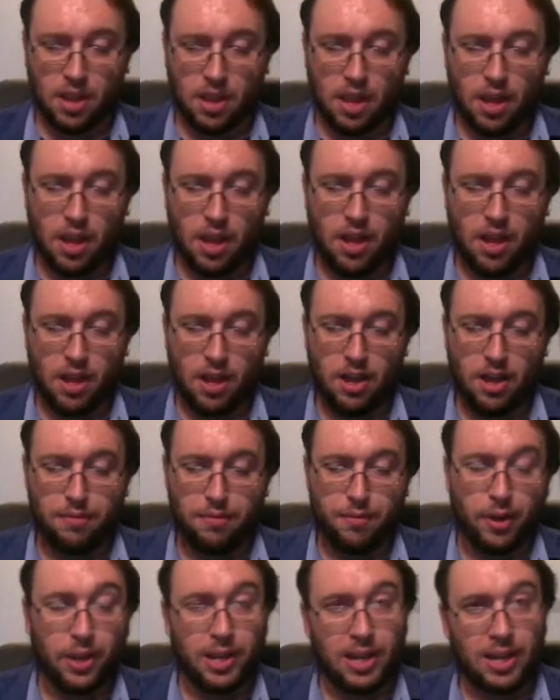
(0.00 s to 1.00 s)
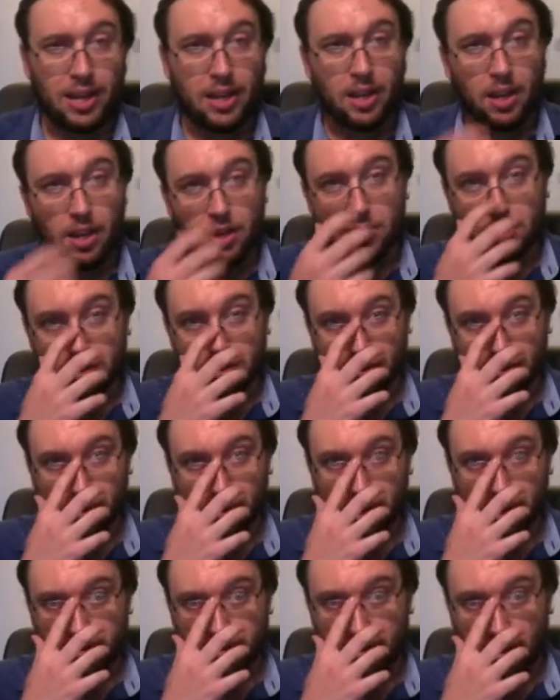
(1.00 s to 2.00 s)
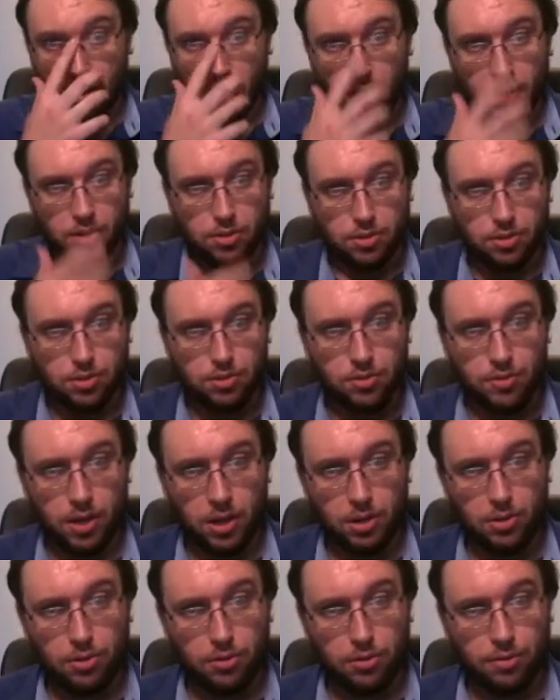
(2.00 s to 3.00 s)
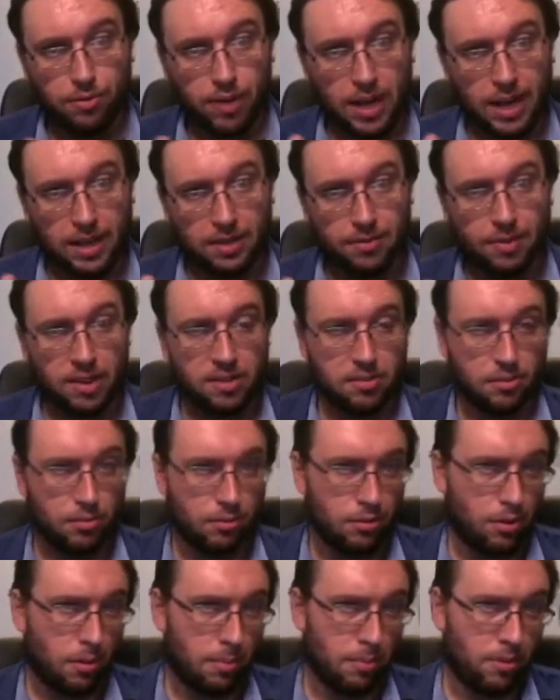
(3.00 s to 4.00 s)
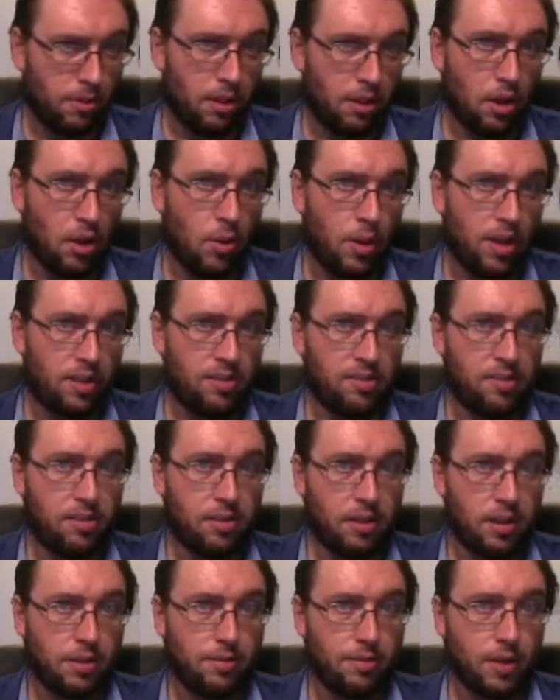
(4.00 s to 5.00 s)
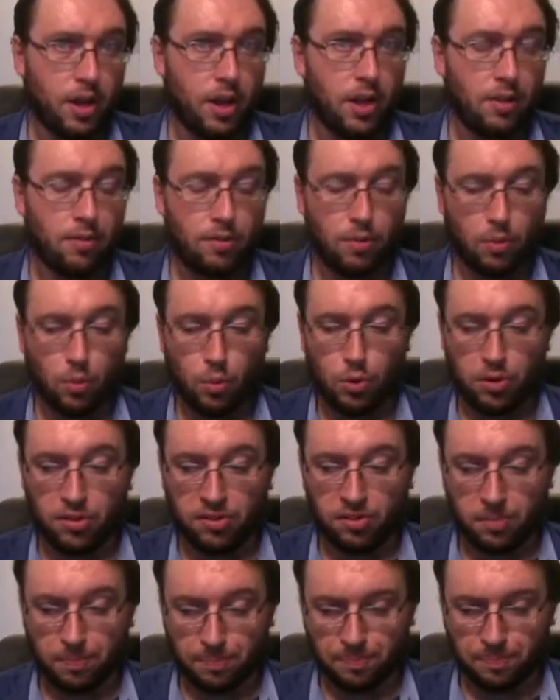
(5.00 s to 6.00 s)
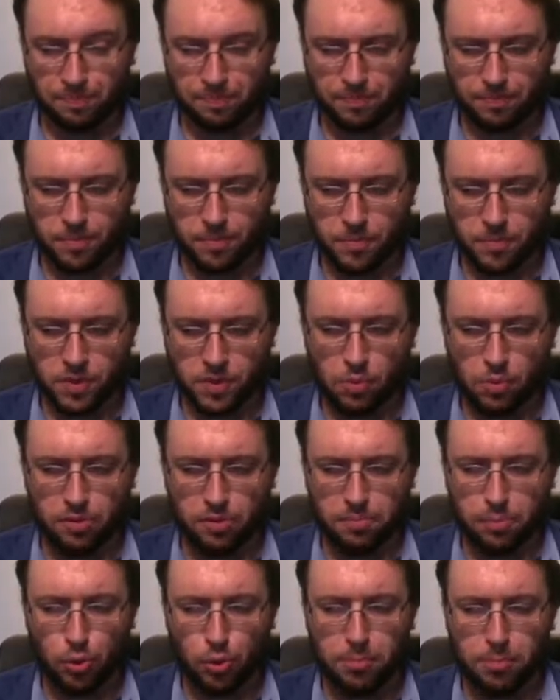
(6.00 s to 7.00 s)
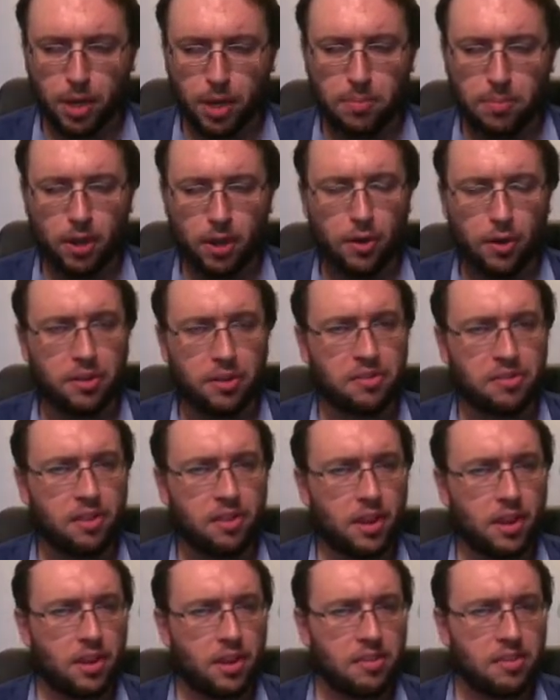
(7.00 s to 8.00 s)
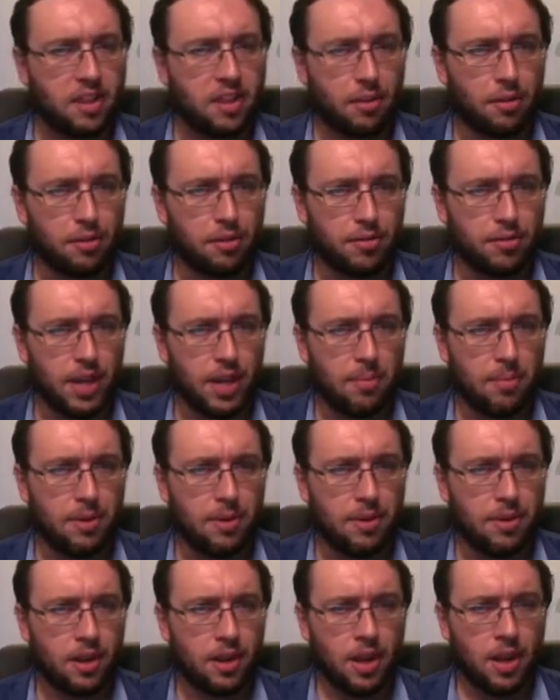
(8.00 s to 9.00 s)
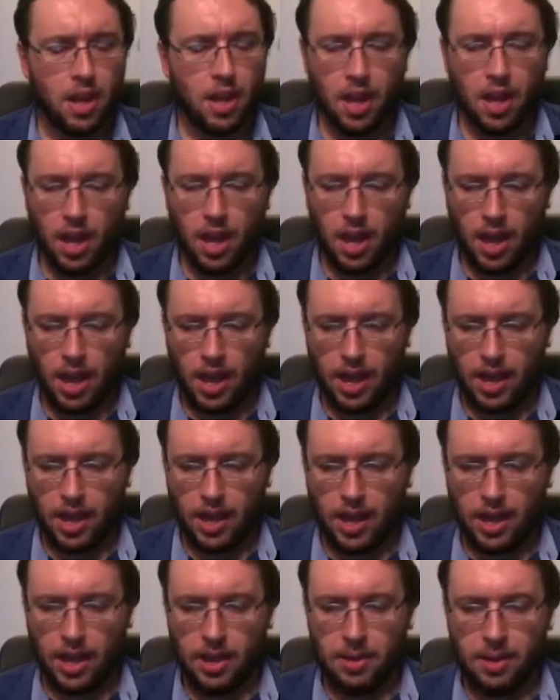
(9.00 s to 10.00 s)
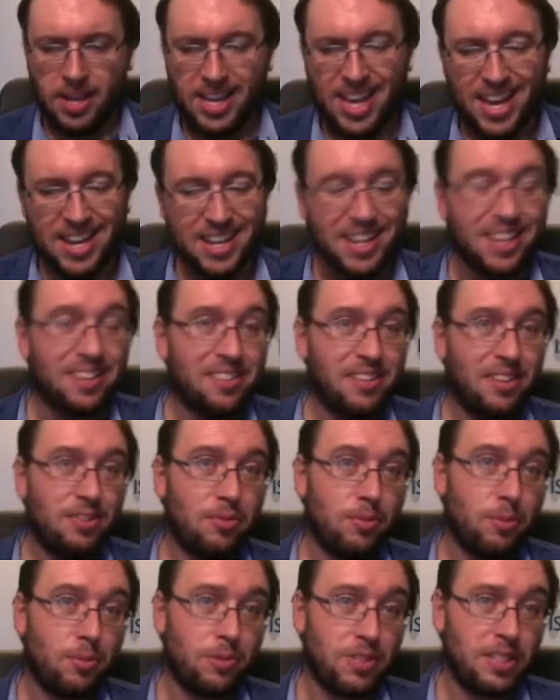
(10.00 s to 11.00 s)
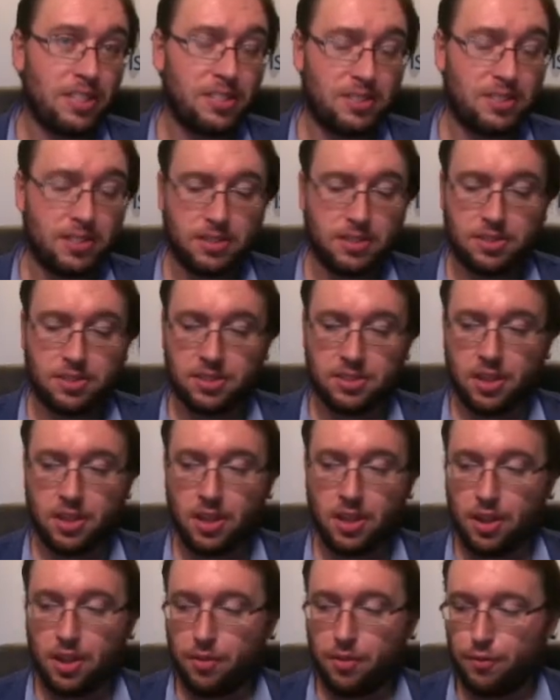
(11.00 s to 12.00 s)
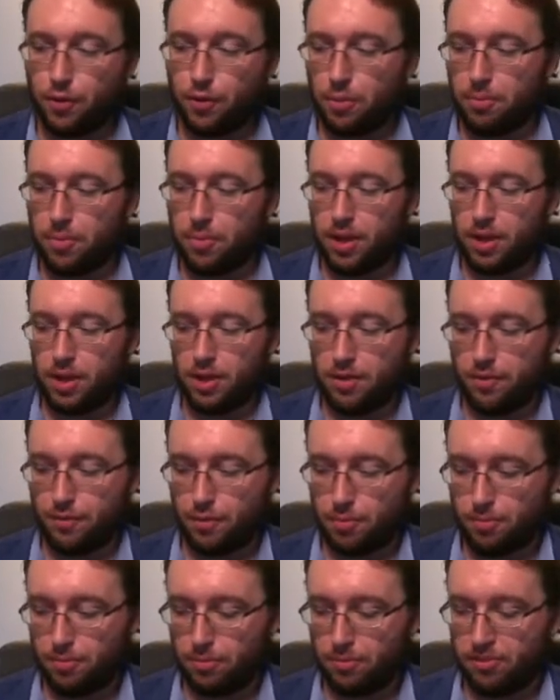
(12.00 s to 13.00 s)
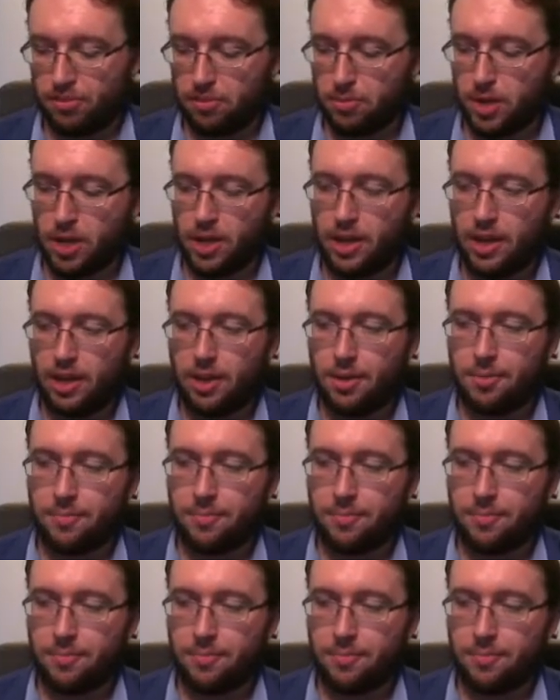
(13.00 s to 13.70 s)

Finally, just a few days ago, a Tuvalu-flagged vessel named the OS-35 was boarded by pirates south of Yemen. Again, a considerable distance from Somalia.